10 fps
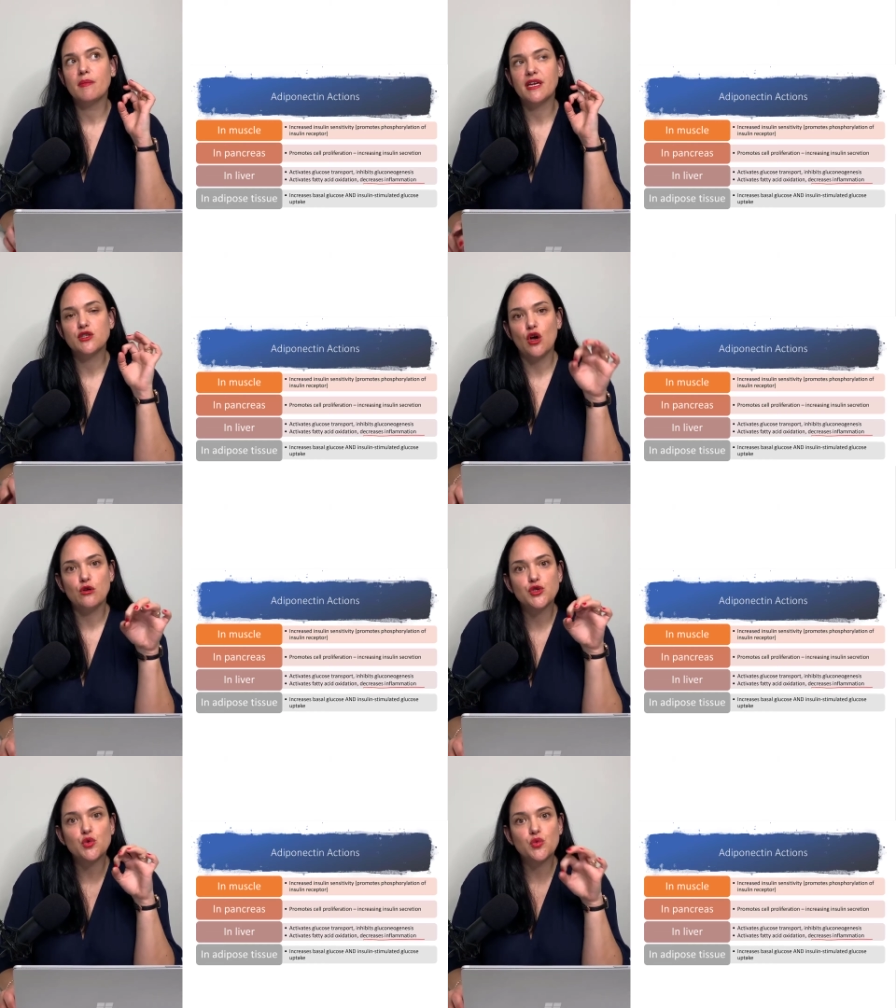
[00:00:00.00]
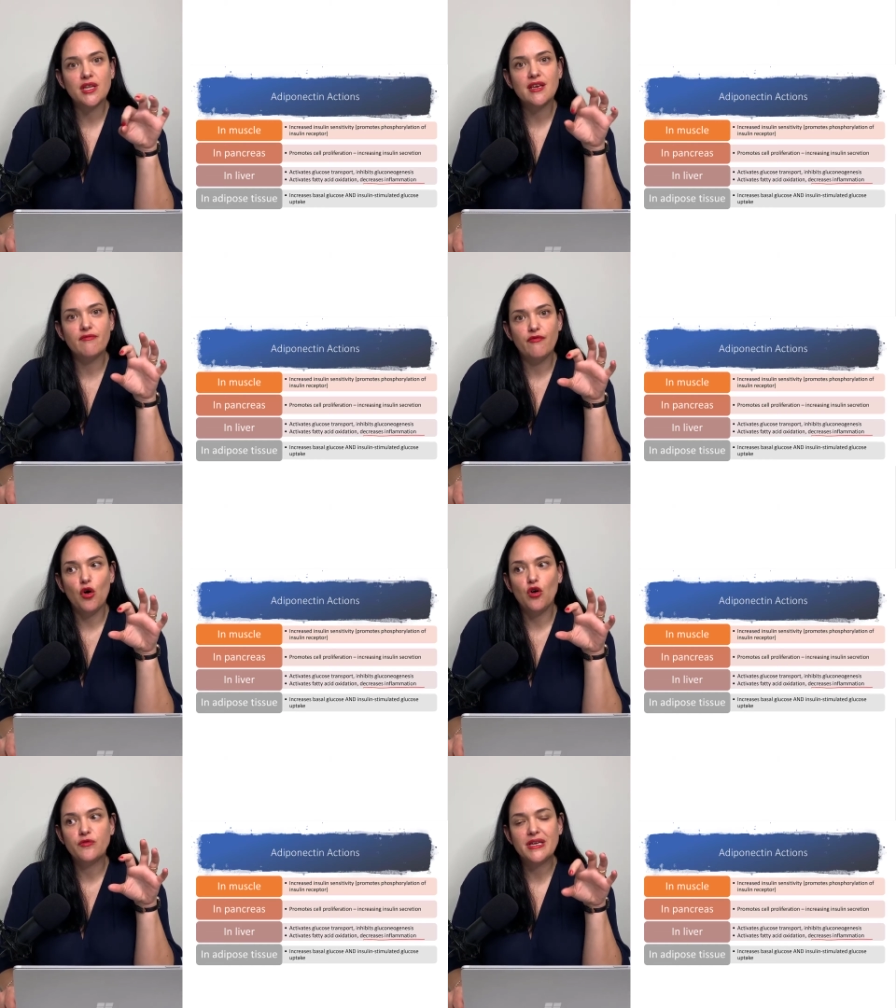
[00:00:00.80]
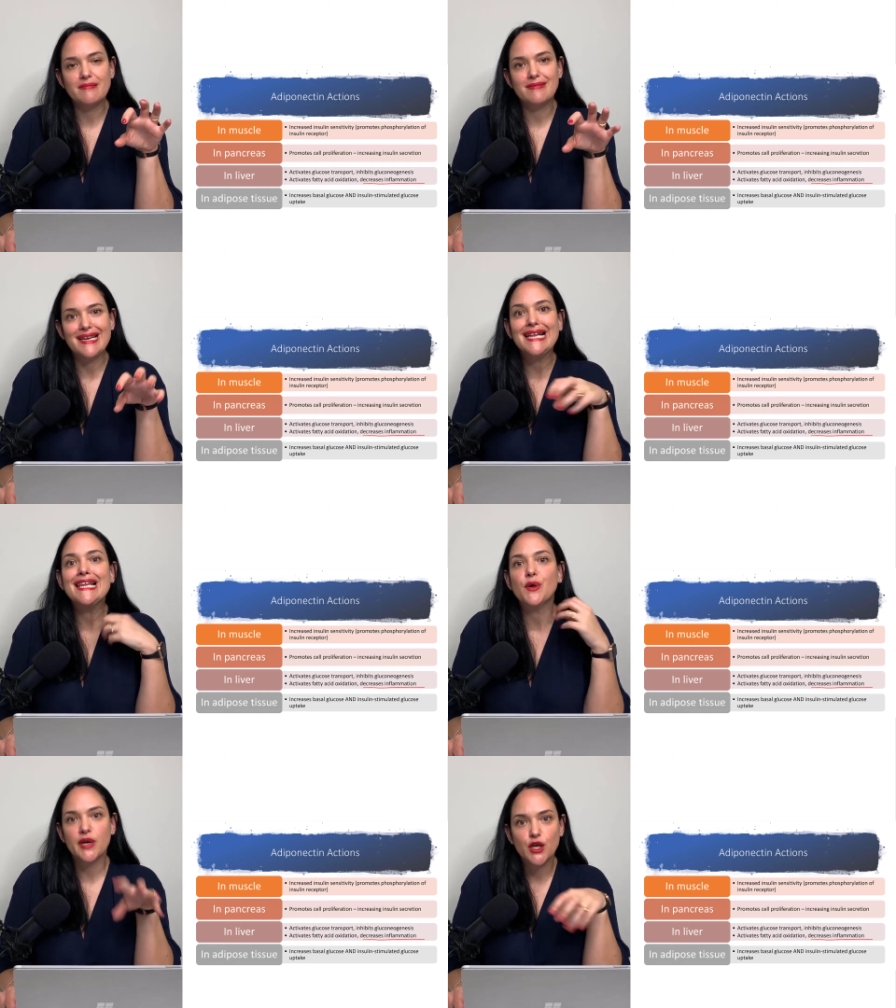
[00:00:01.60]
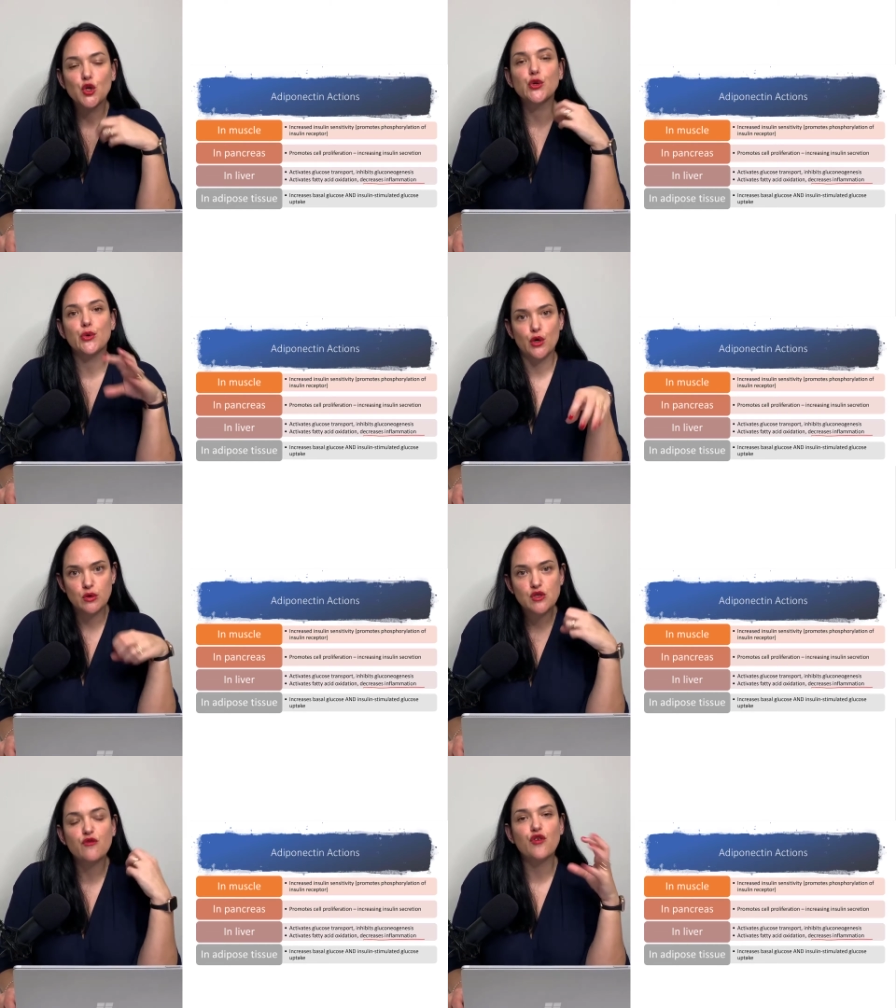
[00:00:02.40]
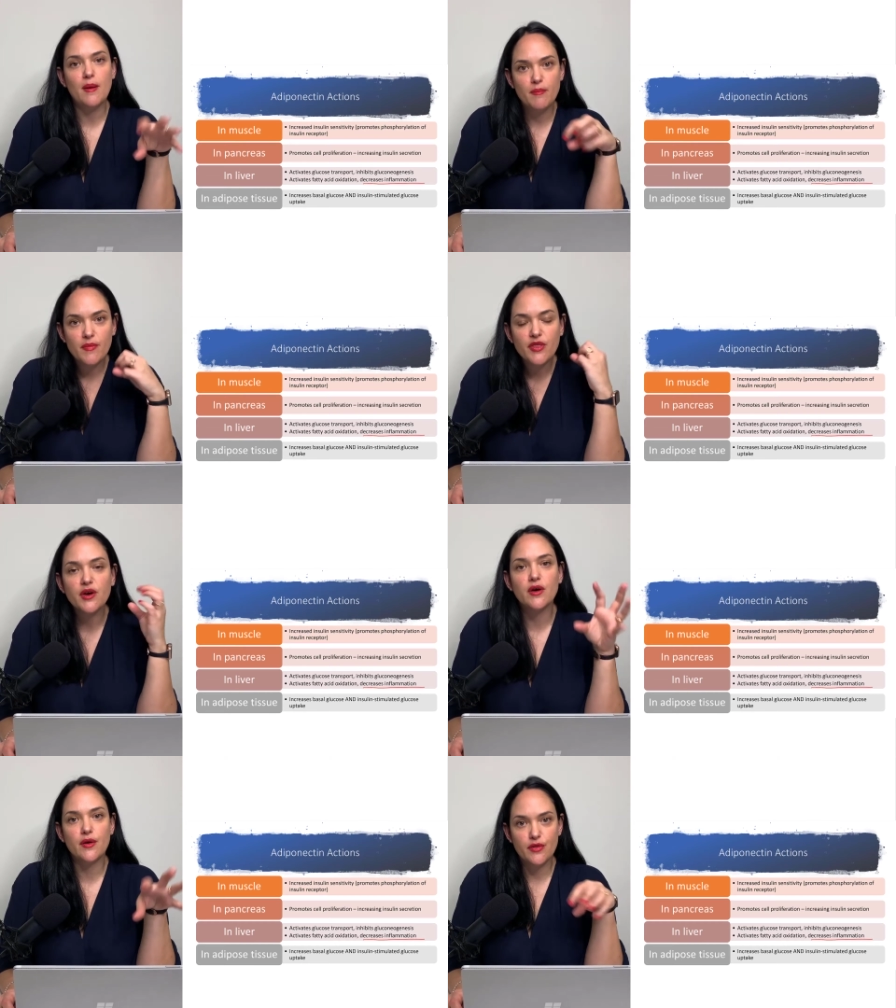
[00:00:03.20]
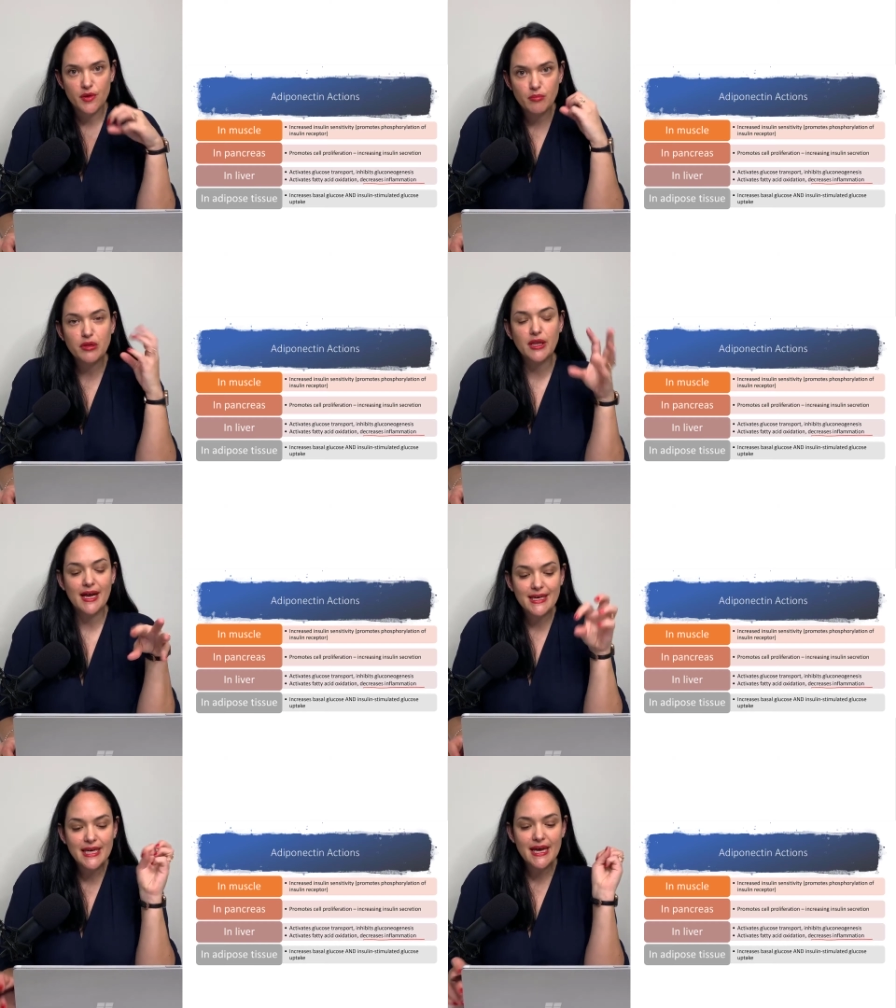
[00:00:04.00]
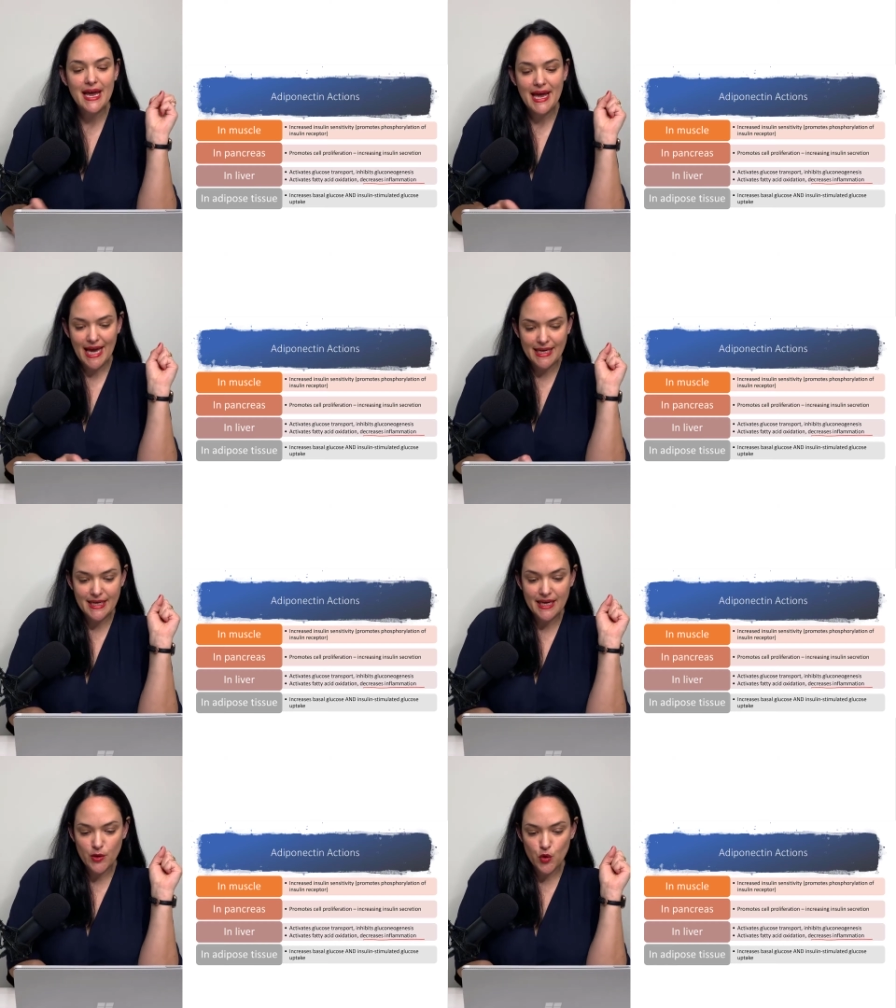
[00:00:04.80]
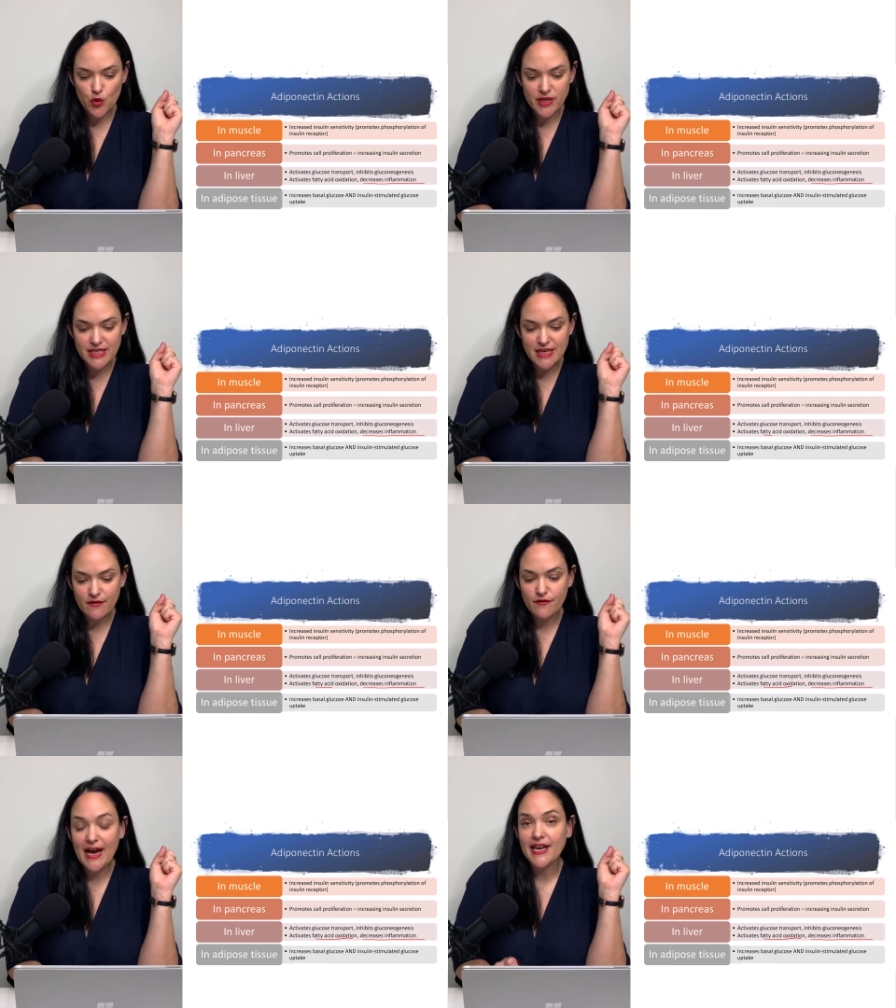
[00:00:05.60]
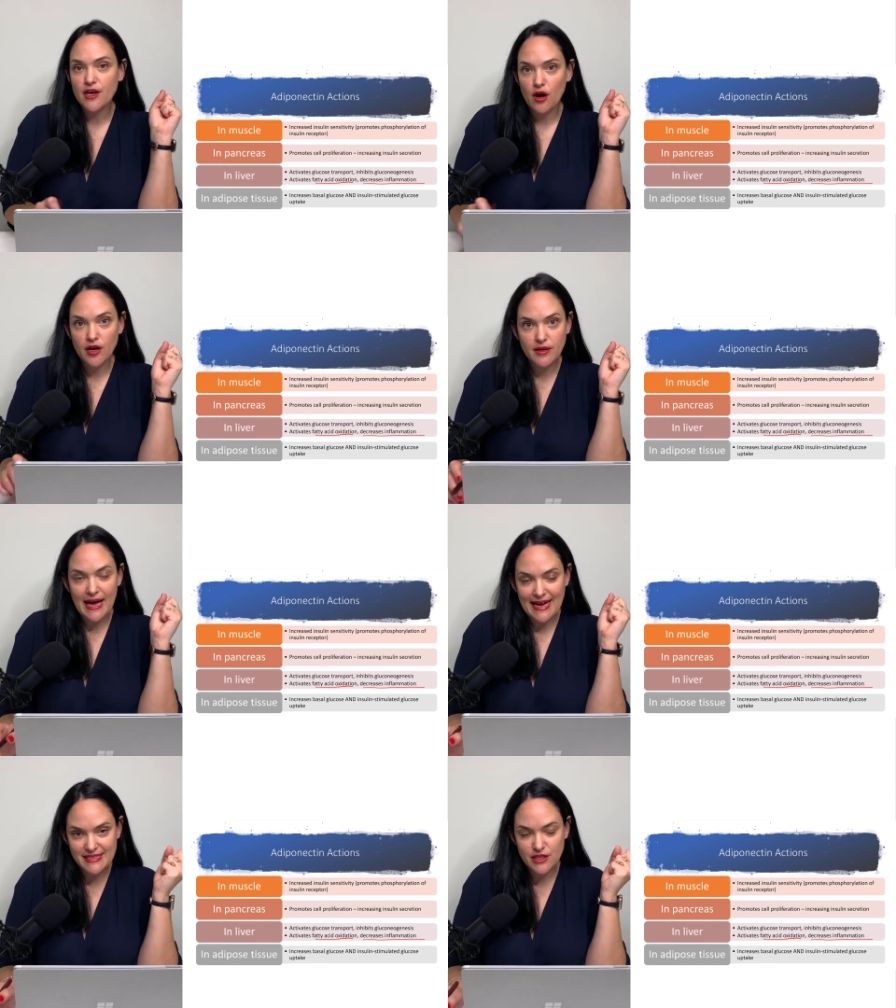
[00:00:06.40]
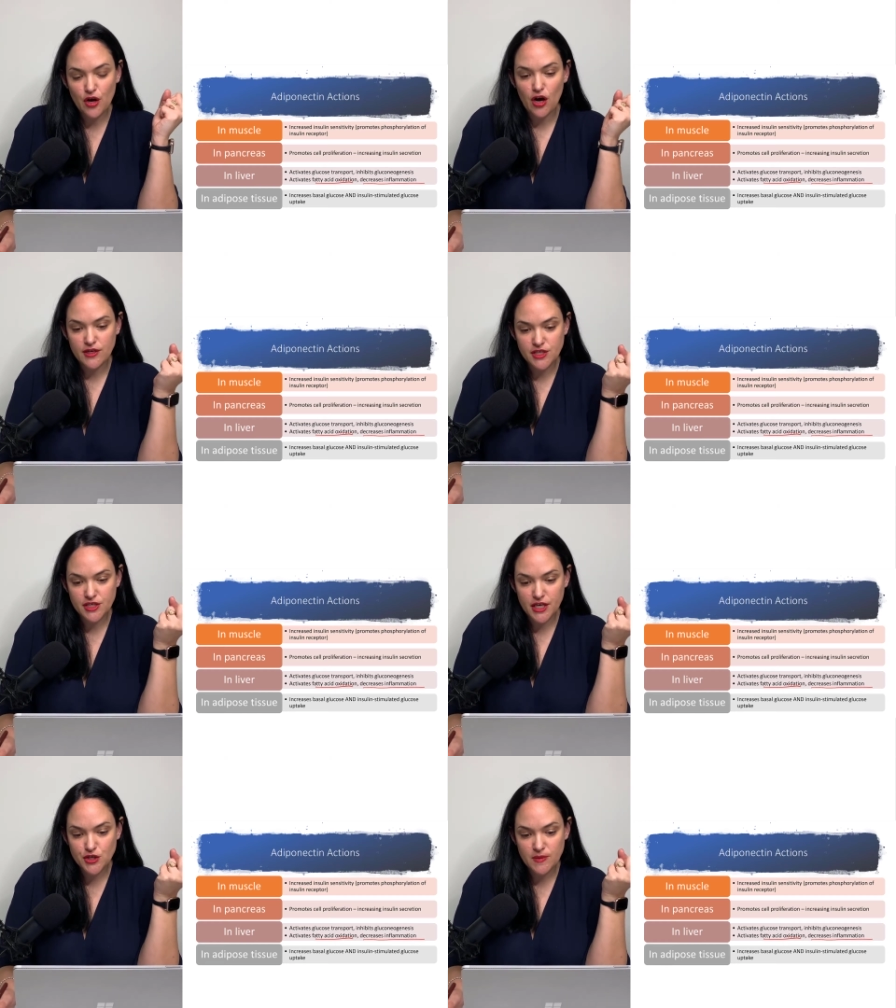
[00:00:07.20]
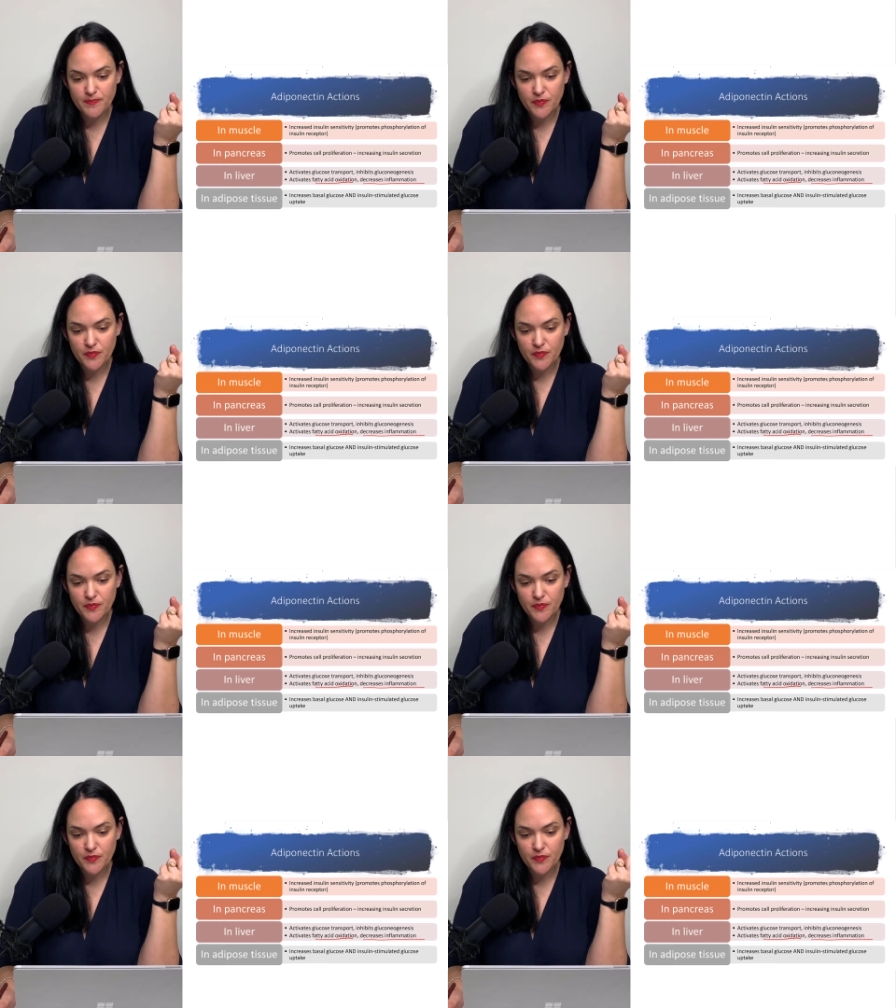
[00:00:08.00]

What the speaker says: but it's also really involved in clearing glucose from the blood and increasing fatty acid oxidation.